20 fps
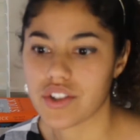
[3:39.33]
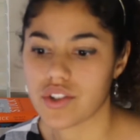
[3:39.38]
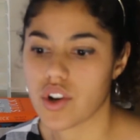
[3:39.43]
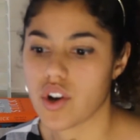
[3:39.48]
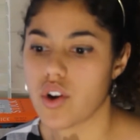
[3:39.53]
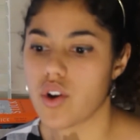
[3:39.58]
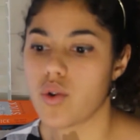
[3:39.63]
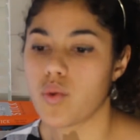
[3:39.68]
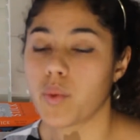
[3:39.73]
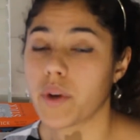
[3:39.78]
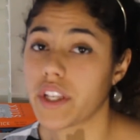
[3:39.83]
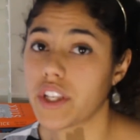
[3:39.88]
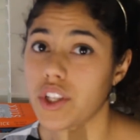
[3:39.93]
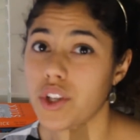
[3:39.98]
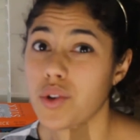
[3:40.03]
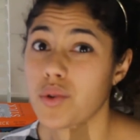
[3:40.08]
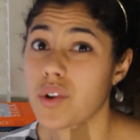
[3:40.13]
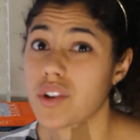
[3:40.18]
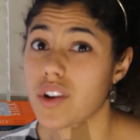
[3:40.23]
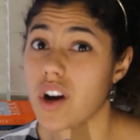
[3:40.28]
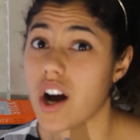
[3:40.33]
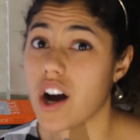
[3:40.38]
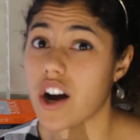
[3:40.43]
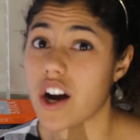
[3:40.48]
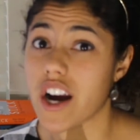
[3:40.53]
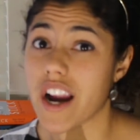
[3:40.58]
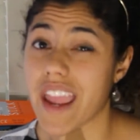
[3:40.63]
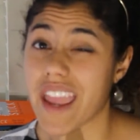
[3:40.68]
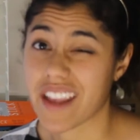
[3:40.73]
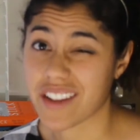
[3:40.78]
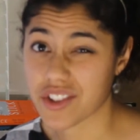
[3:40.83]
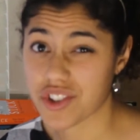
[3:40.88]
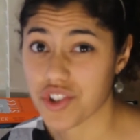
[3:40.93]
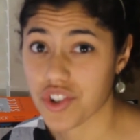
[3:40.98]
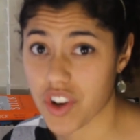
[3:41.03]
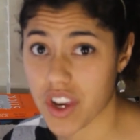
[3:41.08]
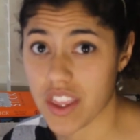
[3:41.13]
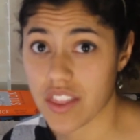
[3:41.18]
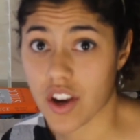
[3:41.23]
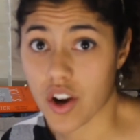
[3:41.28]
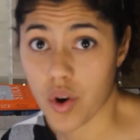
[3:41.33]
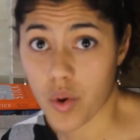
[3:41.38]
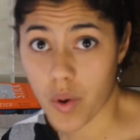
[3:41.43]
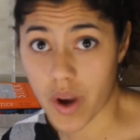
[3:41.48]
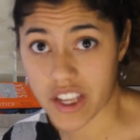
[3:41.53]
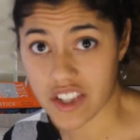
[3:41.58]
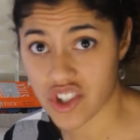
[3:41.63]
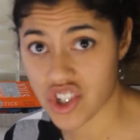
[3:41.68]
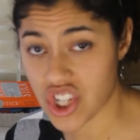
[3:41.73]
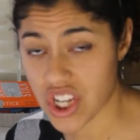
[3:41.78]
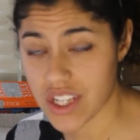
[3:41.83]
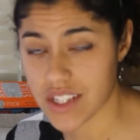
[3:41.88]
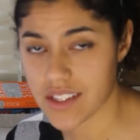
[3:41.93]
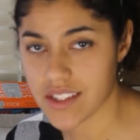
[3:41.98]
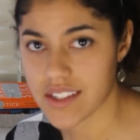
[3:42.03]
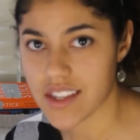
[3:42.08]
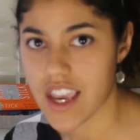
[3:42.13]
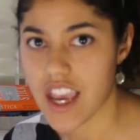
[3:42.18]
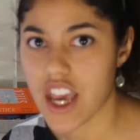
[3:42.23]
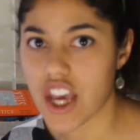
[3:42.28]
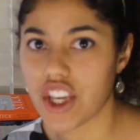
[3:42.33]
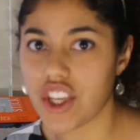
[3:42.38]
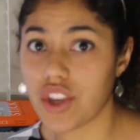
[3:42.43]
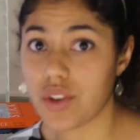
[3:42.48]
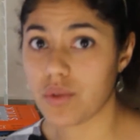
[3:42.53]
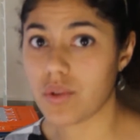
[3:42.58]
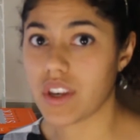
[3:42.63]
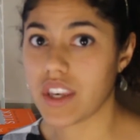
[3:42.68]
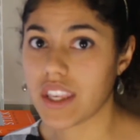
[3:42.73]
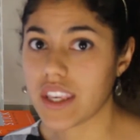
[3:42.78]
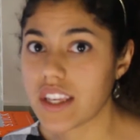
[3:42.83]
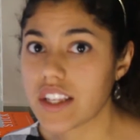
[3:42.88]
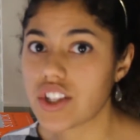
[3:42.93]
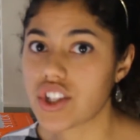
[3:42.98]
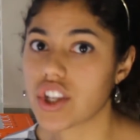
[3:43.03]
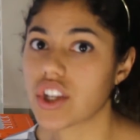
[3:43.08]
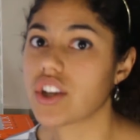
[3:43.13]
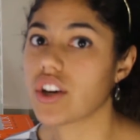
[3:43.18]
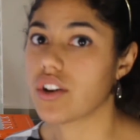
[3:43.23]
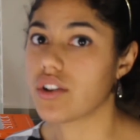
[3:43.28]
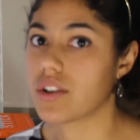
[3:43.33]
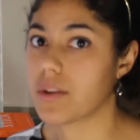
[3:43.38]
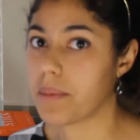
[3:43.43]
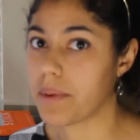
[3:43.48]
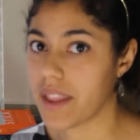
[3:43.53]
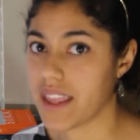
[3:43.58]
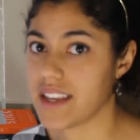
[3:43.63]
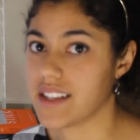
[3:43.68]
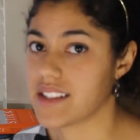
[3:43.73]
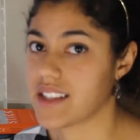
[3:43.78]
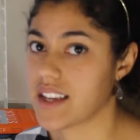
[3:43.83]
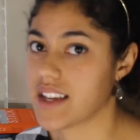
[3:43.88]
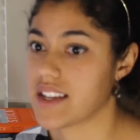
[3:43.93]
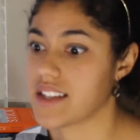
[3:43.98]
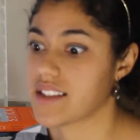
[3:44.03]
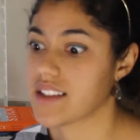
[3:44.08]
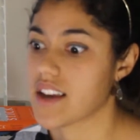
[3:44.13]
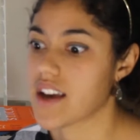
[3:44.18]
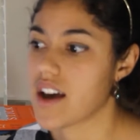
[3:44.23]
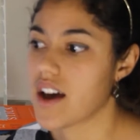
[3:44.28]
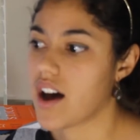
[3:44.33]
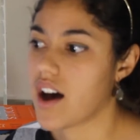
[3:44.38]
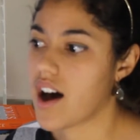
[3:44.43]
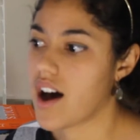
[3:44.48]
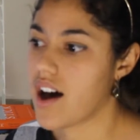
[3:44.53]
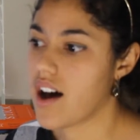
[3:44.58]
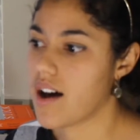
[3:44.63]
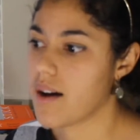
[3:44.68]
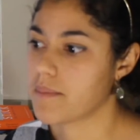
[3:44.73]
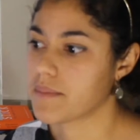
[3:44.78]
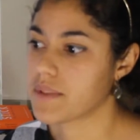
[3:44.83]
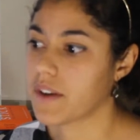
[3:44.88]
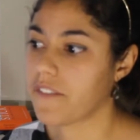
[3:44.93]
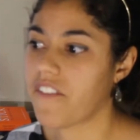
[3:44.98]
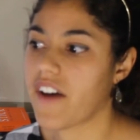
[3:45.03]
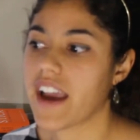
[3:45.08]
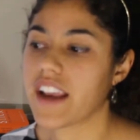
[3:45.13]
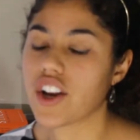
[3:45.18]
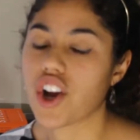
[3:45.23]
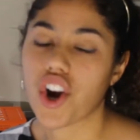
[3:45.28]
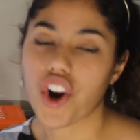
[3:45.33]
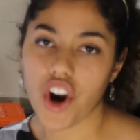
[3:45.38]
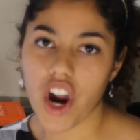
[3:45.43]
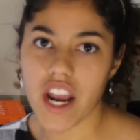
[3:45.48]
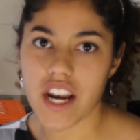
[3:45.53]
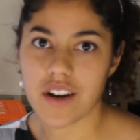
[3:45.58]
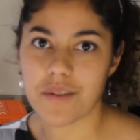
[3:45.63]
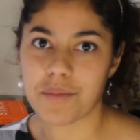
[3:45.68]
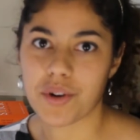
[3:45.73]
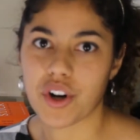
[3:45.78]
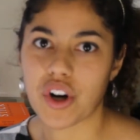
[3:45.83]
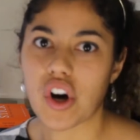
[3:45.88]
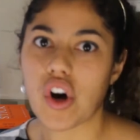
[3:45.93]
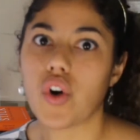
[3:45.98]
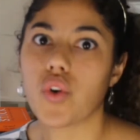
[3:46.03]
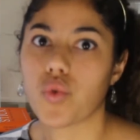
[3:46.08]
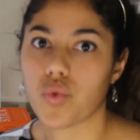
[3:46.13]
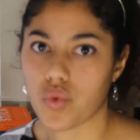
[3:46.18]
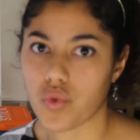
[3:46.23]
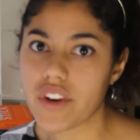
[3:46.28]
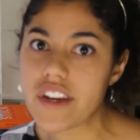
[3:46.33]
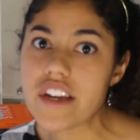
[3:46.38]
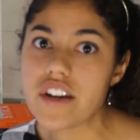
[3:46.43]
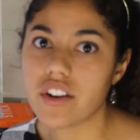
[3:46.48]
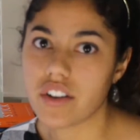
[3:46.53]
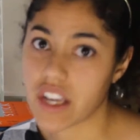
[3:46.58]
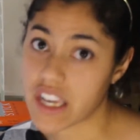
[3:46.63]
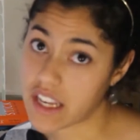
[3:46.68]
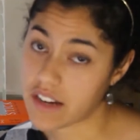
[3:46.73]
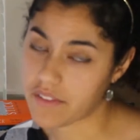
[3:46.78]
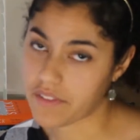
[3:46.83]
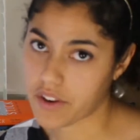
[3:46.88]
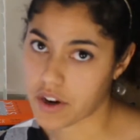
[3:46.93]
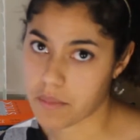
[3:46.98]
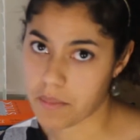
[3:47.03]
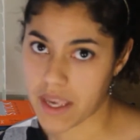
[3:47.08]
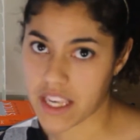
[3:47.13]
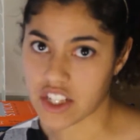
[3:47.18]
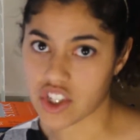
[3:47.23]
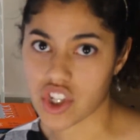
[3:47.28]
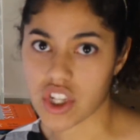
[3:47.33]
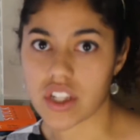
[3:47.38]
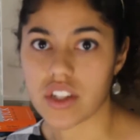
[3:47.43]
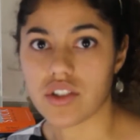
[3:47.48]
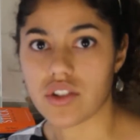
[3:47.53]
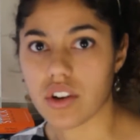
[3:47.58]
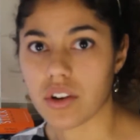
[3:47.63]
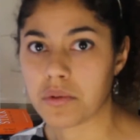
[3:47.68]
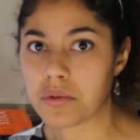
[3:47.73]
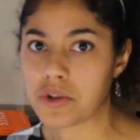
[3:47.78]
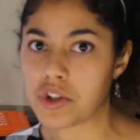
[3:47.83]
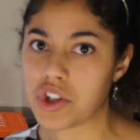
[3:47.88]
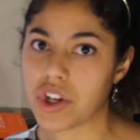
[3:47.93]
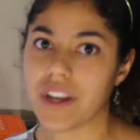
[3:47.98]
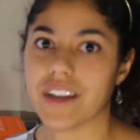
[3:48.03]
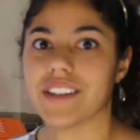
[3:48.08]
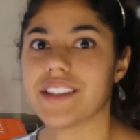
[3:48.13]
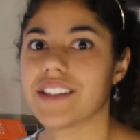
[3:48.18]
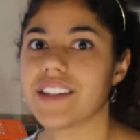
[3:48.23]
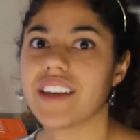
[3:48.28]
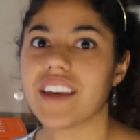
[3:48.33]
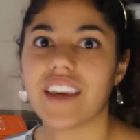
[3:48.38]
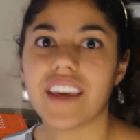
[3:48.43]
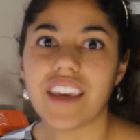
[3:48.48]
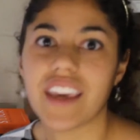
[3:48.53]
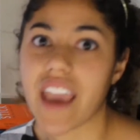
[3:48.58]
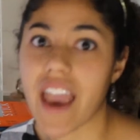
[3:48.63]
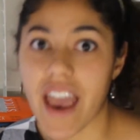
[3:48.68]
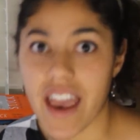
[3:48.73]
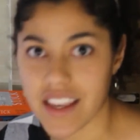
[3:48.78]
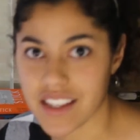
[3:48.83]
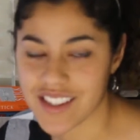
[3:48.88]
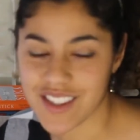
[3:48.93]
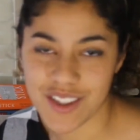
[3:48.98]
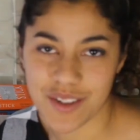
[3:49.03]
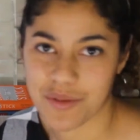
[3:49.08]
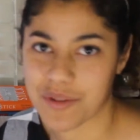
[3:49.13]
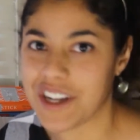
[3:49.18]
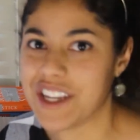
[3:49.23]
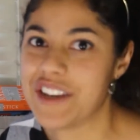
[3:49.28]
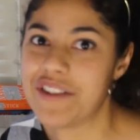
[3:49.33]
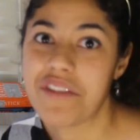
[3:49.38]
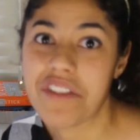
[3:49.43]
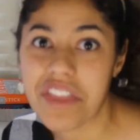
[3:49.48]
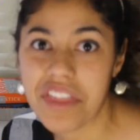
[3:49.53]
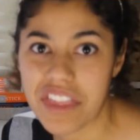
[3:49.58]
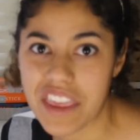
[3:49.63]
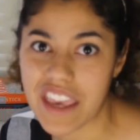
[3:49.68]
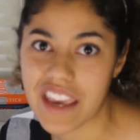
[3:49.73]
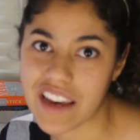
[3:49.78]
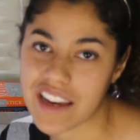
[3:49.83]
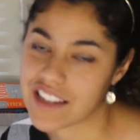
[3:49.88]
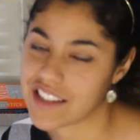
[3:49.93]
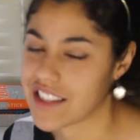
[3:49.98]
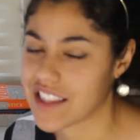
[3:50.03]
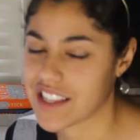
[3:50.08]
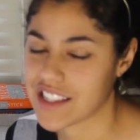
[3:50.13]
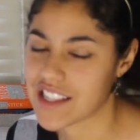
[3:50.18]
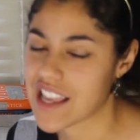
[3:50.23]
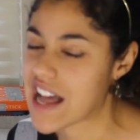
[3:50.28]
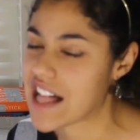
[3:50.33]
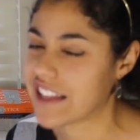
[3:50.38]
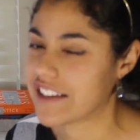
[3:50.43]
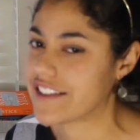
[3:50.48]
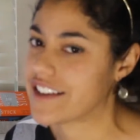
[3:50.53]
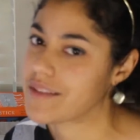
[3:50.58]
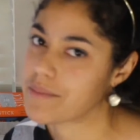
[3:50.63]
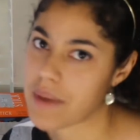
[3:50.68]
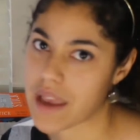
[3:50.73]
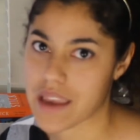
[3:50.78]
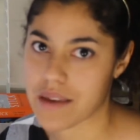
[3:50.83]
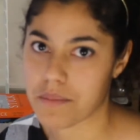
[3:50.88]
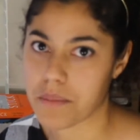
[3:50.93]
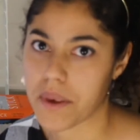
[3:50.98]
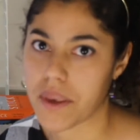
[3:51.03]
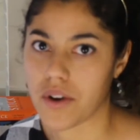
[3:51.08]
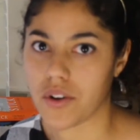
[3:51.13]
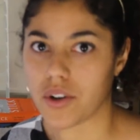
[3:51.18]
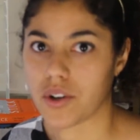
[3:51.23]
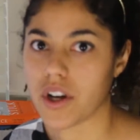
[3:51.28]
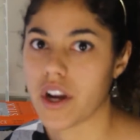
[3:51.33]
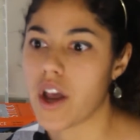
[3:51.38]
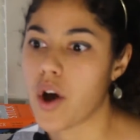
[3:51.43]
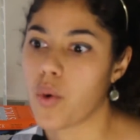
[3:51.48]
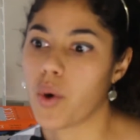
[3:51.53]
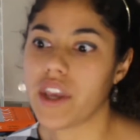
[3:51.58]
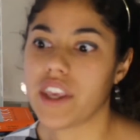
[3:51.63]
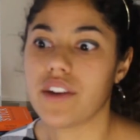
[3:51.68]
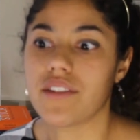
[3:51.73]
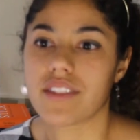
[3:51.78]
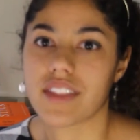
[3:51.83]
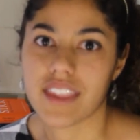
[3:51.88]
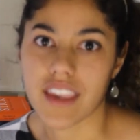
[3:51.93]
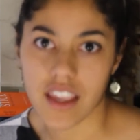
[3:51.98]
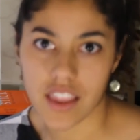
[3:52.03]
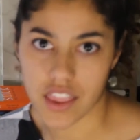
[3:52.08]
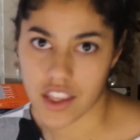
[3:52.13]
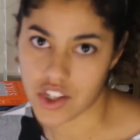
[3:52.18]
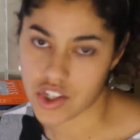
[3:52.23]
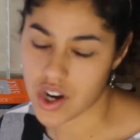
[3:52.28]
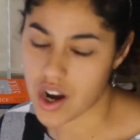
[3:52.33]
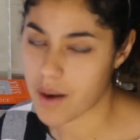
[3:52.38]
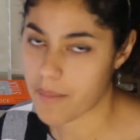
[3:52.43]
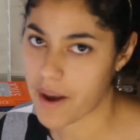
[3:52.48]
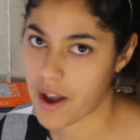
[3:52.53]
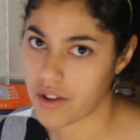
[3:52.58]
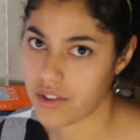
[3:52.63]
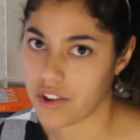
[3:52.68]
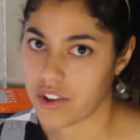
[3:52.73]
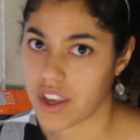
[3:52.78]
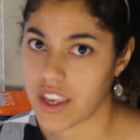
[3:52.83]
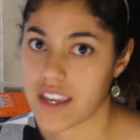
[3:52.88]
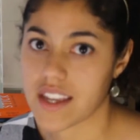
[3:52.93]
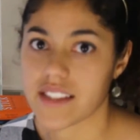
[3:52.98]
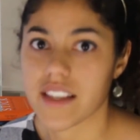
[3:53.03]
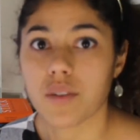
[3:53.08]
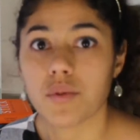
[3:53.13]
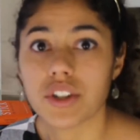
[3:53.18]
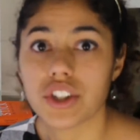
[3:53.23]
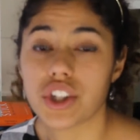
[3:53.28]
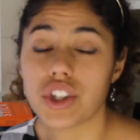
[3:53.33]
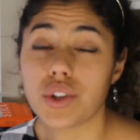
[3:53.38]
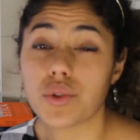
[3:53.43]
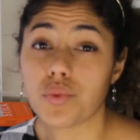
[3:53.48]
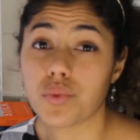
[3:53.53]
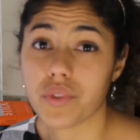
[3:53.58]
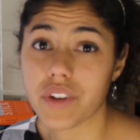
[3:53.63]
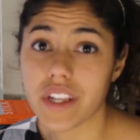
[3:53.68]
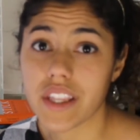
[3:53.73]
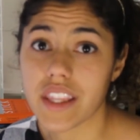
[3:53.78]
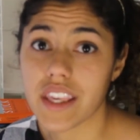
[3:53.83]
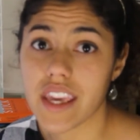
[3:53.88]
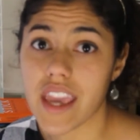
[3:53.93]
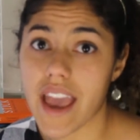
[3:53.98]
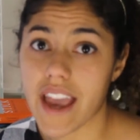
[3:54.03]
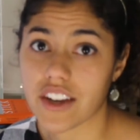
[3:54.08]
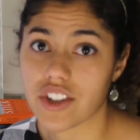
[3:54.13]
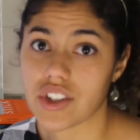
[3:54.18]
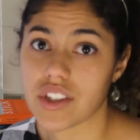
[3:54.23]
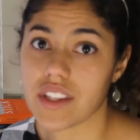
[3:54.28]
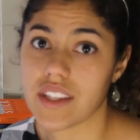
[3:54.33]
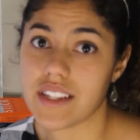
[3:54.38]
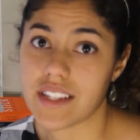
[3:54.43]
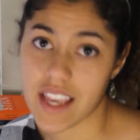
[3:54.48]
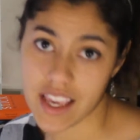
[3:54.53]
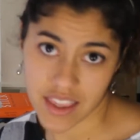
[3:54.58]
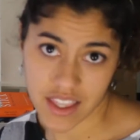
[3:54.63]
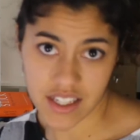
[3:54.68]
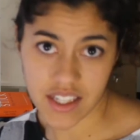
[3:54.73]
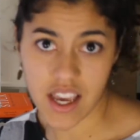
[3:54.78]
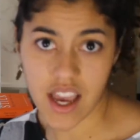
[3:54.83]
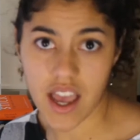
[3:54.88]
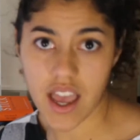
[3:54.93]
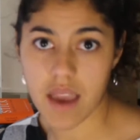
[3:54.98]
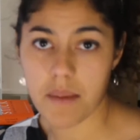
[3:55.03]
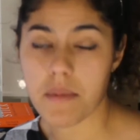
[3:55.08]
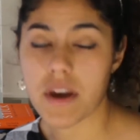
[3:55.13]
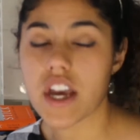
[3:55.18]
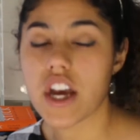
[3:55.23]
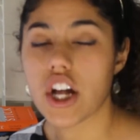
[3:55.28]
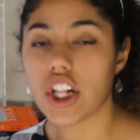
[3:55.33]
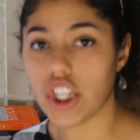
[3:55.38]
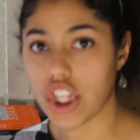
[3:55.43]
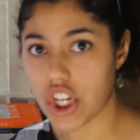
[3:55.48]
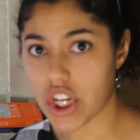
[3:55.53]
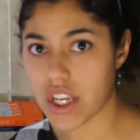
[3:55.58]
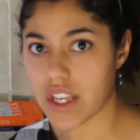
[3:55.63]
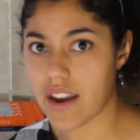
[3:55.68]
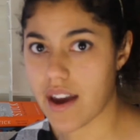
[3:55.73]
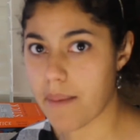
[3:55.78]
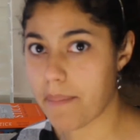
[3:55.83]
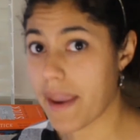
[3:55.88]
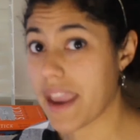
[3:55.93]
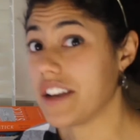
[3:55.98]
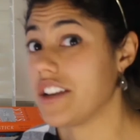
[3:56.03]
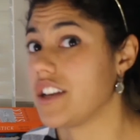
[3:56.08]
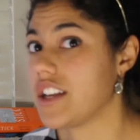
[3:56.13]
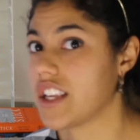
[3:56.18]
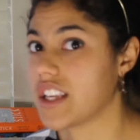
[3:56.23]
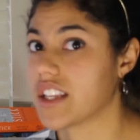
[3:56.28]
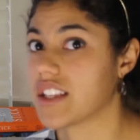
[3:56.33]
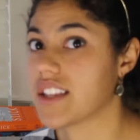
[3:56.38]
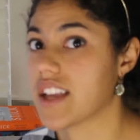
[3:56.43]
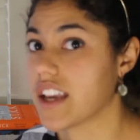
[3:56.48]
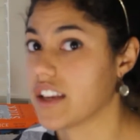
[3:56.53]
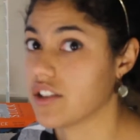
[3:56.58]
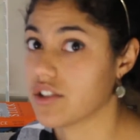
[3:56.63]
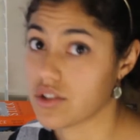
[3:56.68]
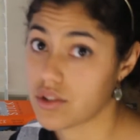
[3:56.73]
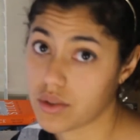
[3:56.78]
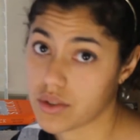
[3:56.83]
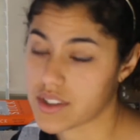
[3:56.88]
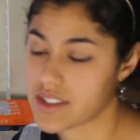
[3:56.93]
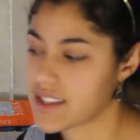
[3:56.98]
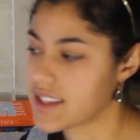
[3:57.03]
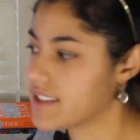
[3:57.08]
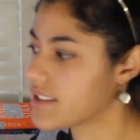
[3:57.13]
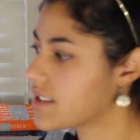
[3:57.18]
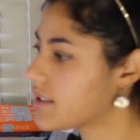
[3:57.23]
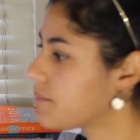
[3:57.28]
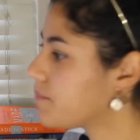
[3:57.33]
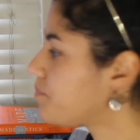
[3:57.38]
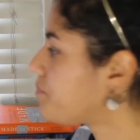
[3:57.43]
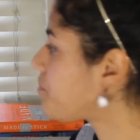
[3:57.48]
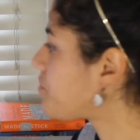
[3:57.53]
So when you are answering the questions, you need to go to places to find credible, real information. Don't just guess what you think the salary might be or what you think the job outlook is. I want you to really actually take the time, look it up, and you need to cite your sources.